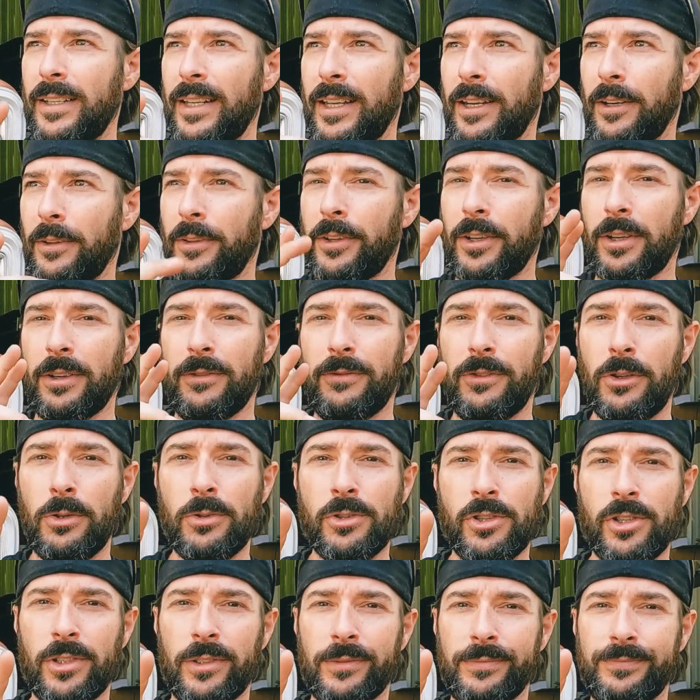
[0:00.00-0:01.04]
Now, the
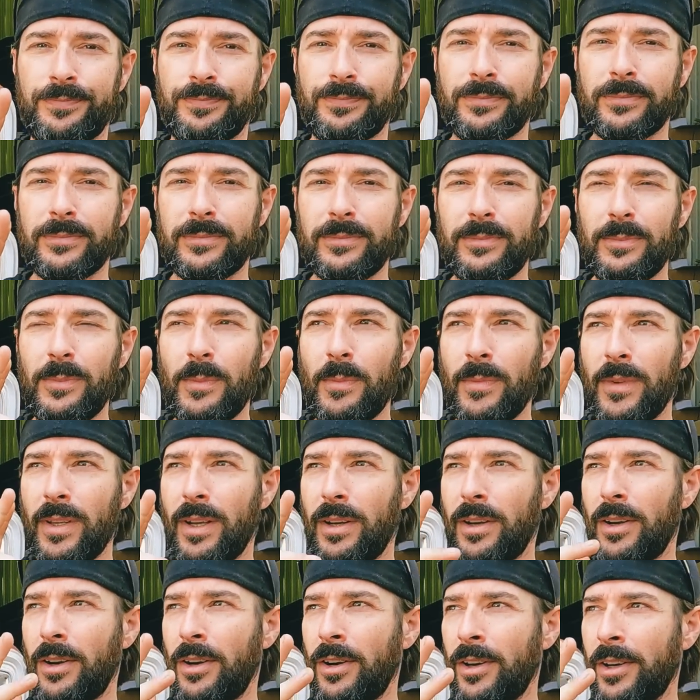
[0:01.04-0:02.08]
confusion
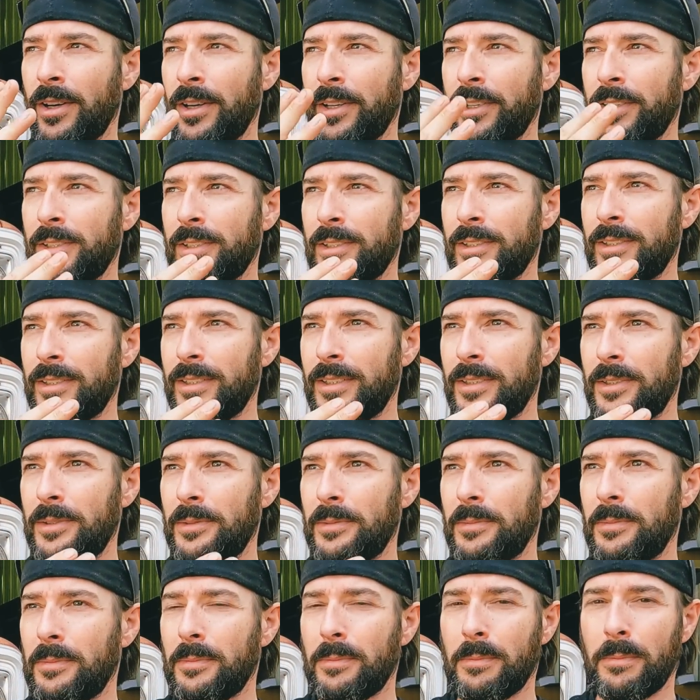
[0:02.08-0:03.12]
on
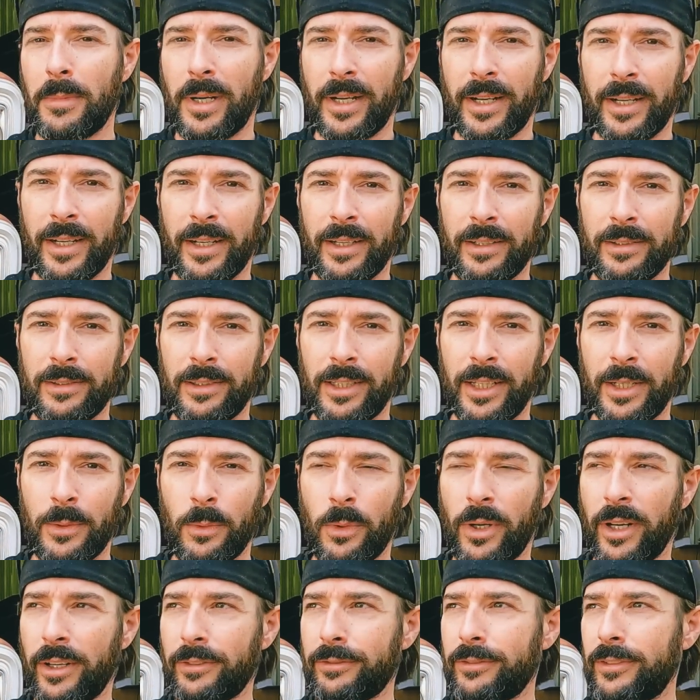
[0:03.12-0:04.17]
my
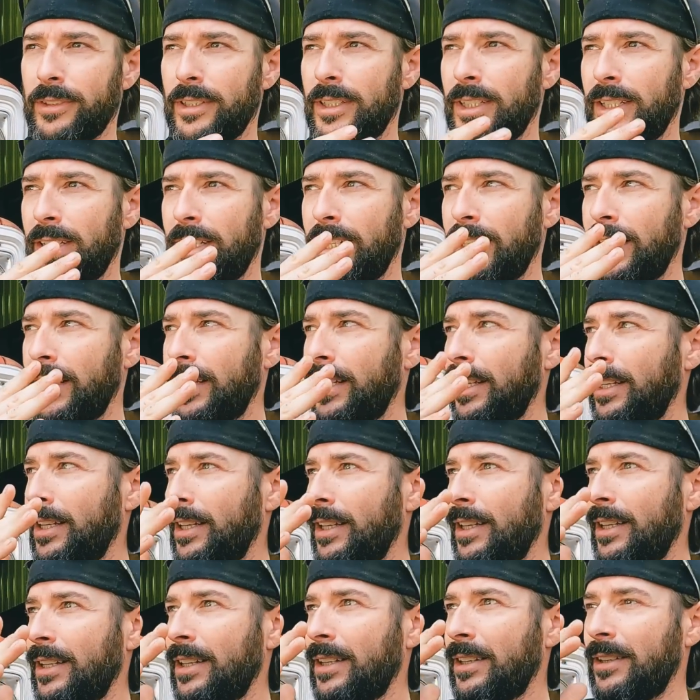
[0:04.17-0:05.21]
late wife.
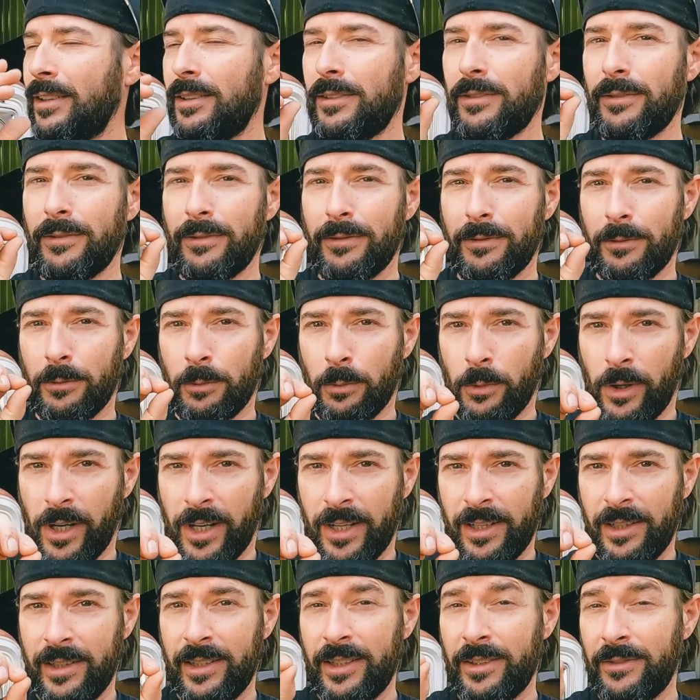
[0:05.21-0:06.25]

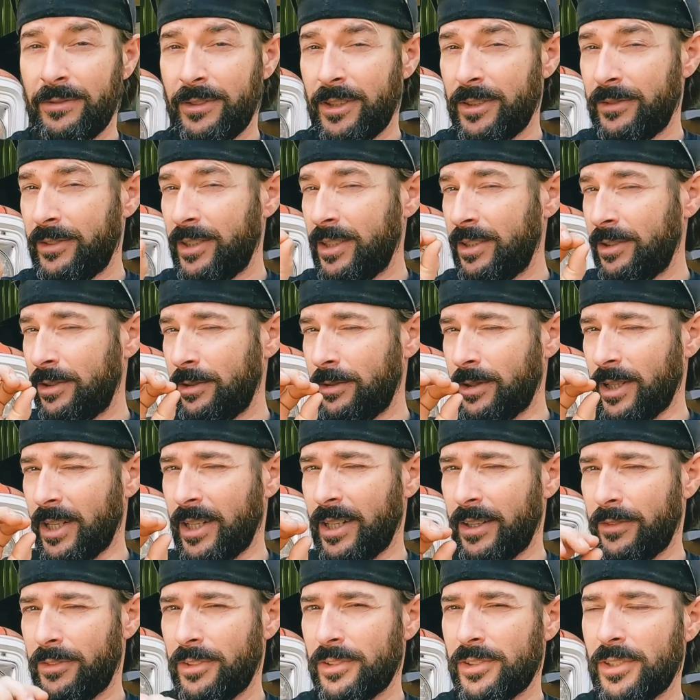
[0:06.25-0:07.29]
Riley and Vivian do
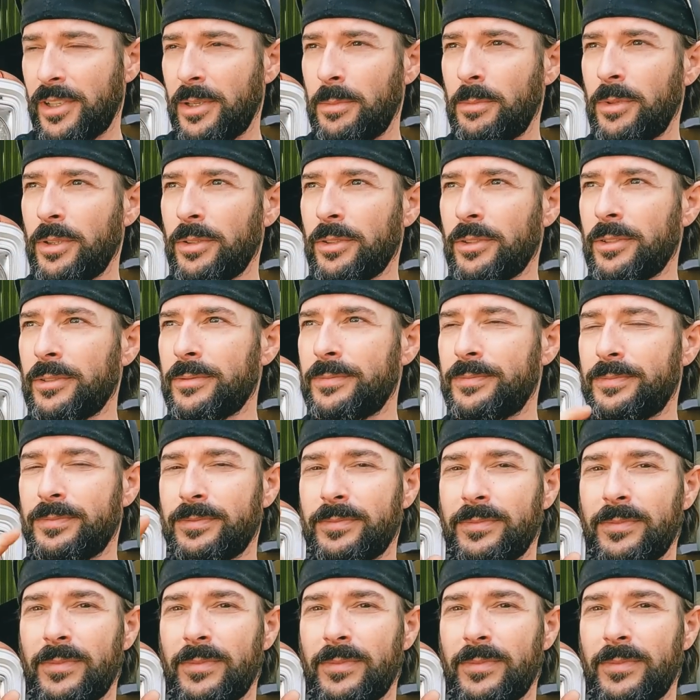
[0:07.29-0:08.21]
not have the same mother.